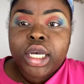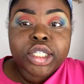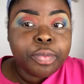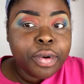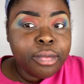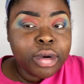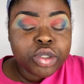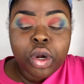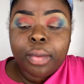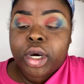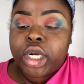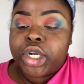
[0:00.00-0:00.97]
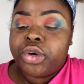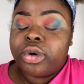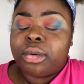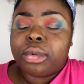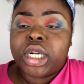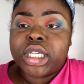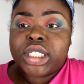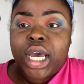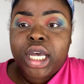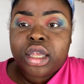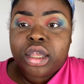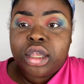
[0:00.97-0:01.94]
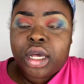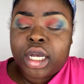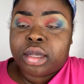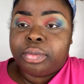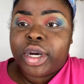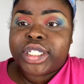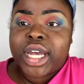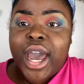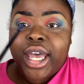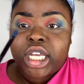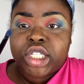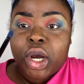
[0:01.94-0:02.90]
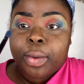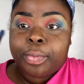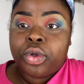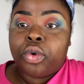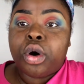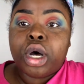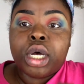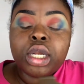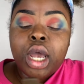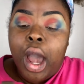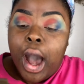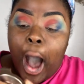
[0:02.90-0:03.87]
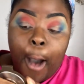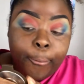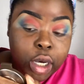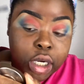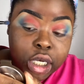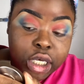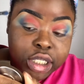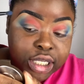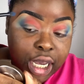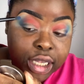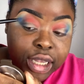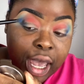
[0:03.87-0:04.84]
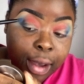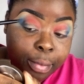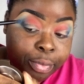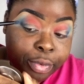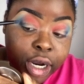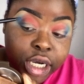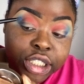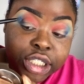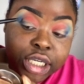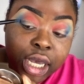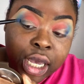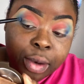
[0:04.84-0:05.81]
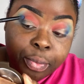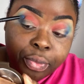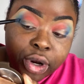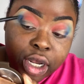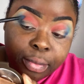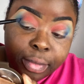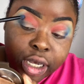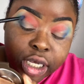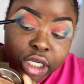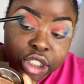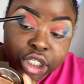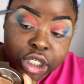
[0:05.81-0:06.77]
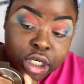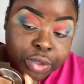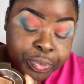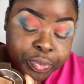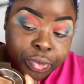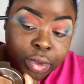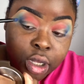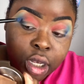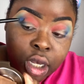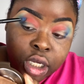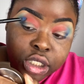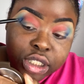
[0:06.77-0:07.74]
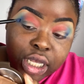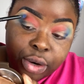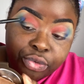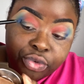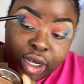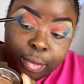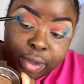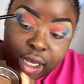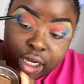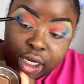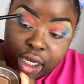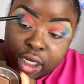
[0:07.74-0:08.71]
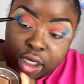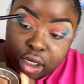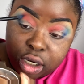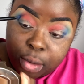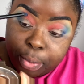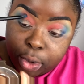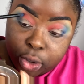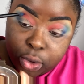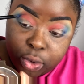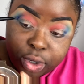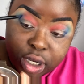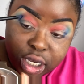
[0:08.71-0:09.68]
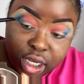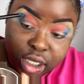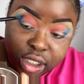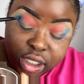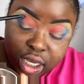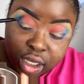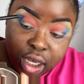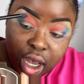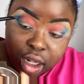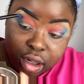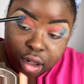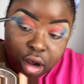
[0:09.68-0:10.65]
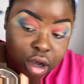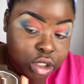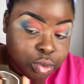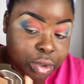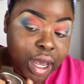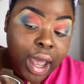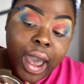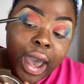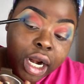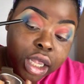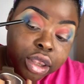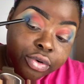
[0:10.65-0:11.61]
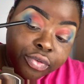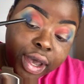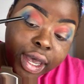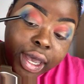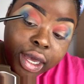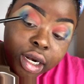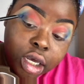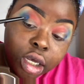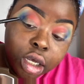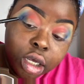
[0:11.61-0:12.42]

so pretty much what I'm gonna do, I'm gonna take like the brush that I had the dark blue on. I'm gonna take that brush and pretty much just like re-blend in the blue because it got lost when I added the red.